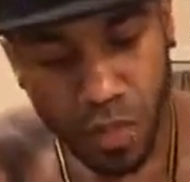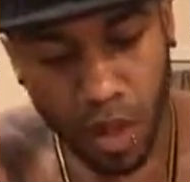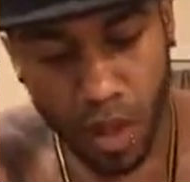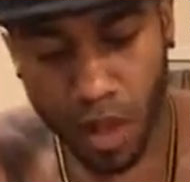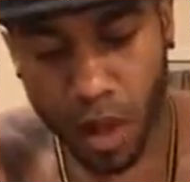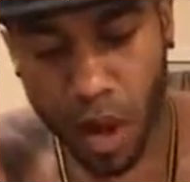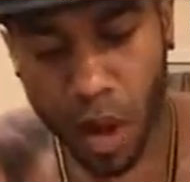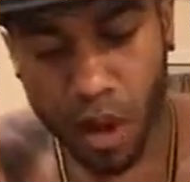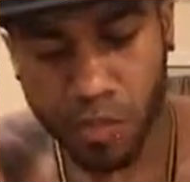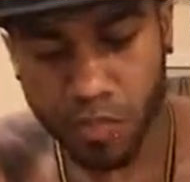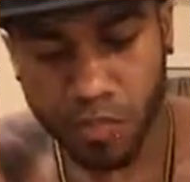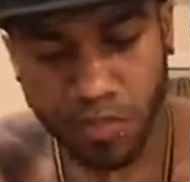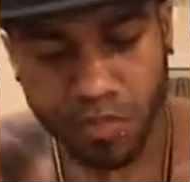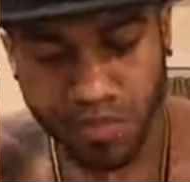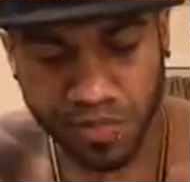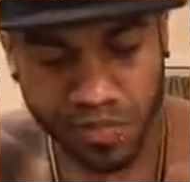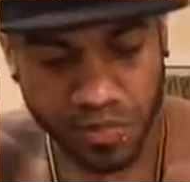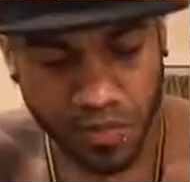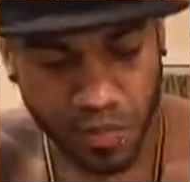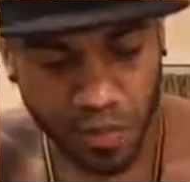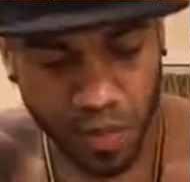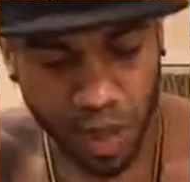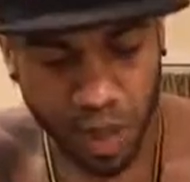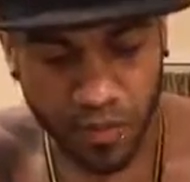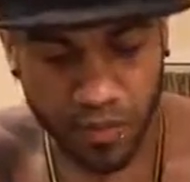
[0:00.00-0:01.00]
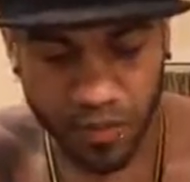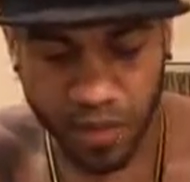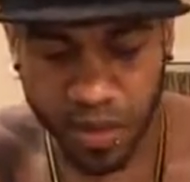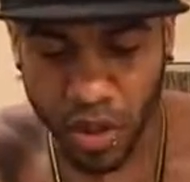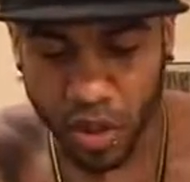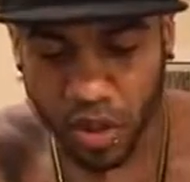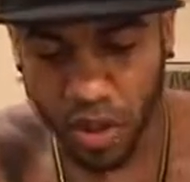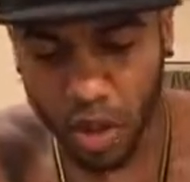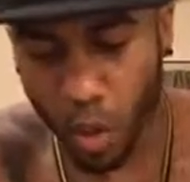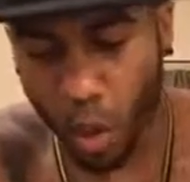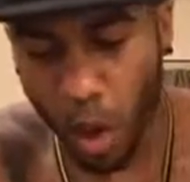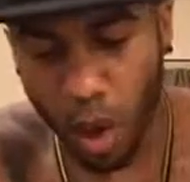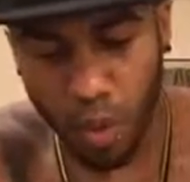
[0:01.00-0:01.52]
You know,
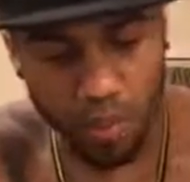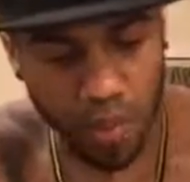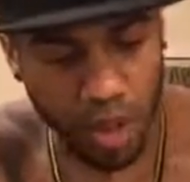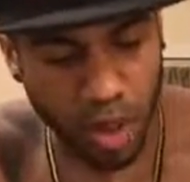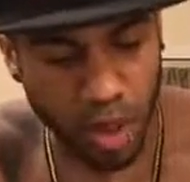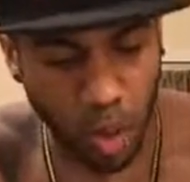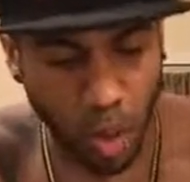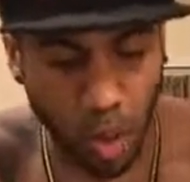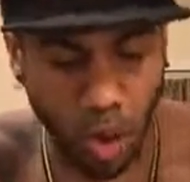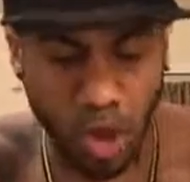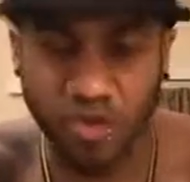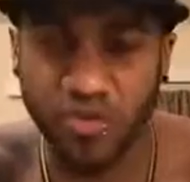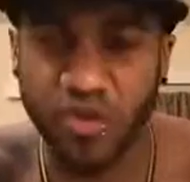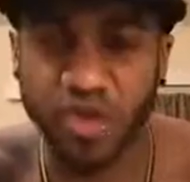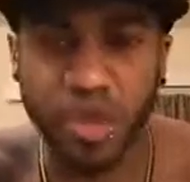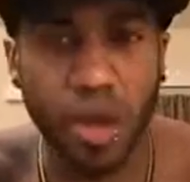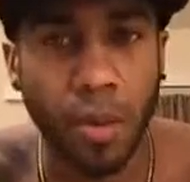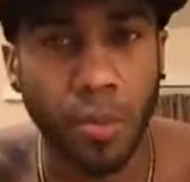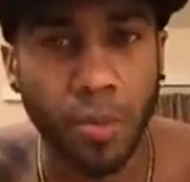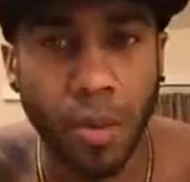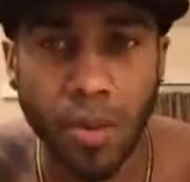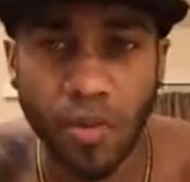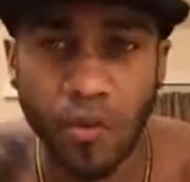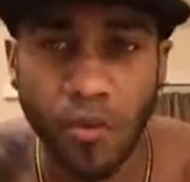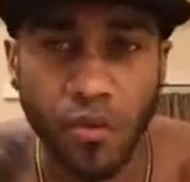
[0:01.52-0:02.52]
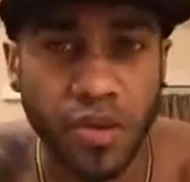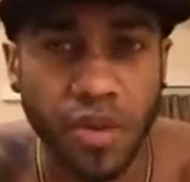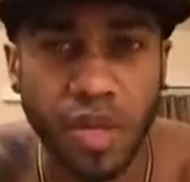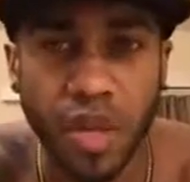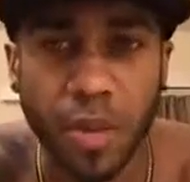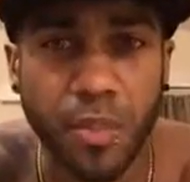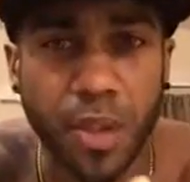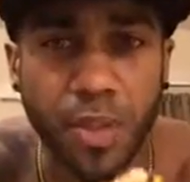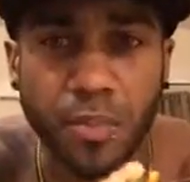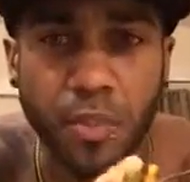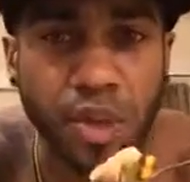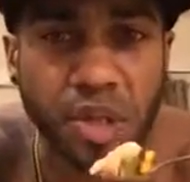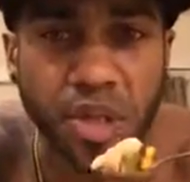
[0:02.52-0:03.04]
the one meal works for some people it's
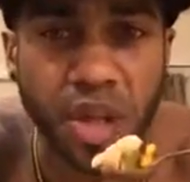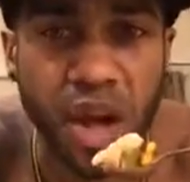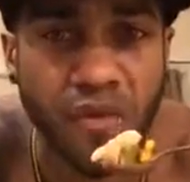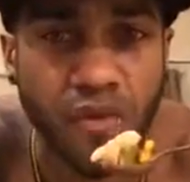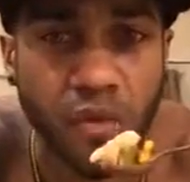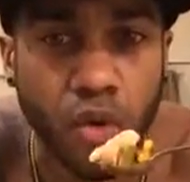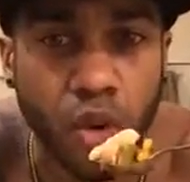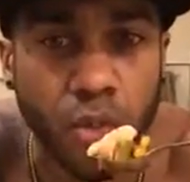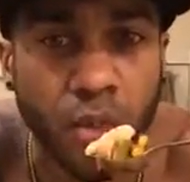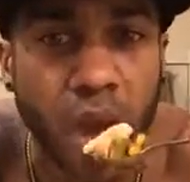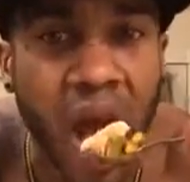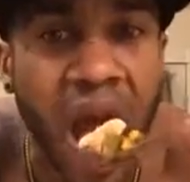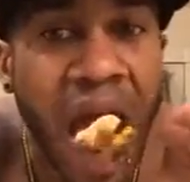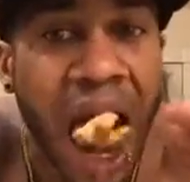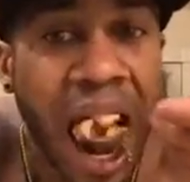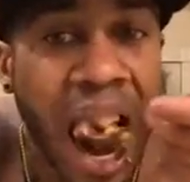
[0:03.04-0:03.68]
not for